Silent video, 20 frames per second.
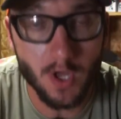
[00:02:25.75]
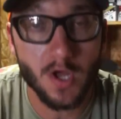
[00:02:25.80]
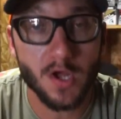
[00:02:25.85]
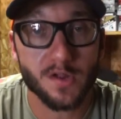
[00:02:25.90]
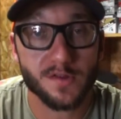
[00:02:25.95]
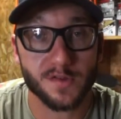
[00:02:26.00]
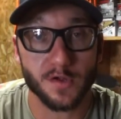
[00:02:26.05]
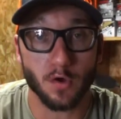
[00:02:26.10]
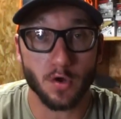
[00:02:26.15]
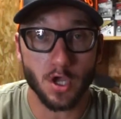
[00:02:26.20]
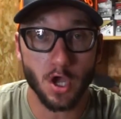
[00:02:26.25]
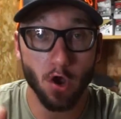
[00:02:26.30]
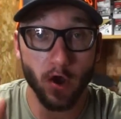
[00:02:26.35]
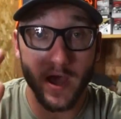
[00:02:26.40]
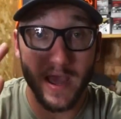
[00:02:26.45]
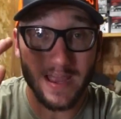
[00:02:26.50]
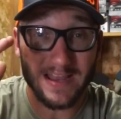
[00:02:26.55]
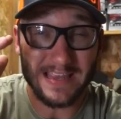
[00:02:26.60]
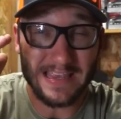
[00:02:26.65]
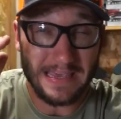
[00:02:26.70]
So go
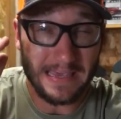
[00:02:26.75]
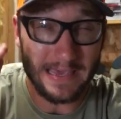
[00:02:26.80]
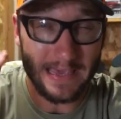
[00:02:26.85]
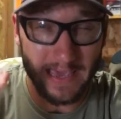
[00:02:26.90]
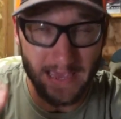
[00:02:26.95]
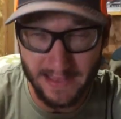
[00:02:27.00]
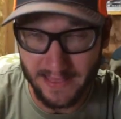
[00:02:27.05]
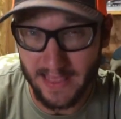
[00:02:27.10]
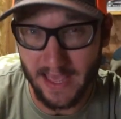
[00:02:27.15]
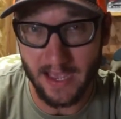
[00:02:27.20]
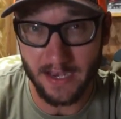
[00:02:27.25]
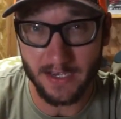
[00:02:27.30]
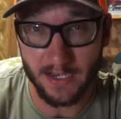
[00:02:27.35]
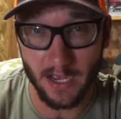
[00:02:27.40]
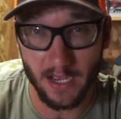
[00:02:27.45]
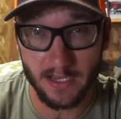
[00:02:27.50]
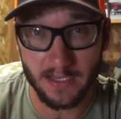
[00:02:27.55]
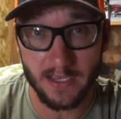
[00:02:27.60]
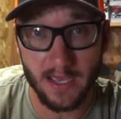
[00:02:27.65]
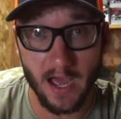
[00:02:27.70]
ahead and get that
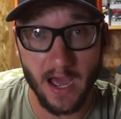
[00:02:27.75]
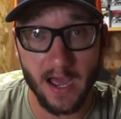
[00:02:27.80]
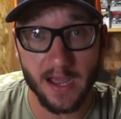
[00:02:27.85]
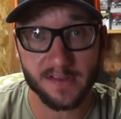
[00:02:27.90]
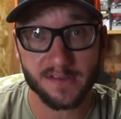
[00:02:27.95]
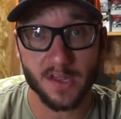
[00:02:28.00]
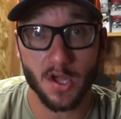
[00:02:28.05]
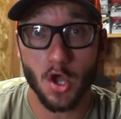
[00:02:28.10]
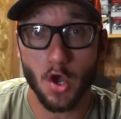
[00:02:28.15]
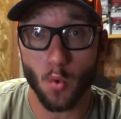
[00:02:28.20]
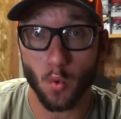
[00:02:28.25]
done, guys.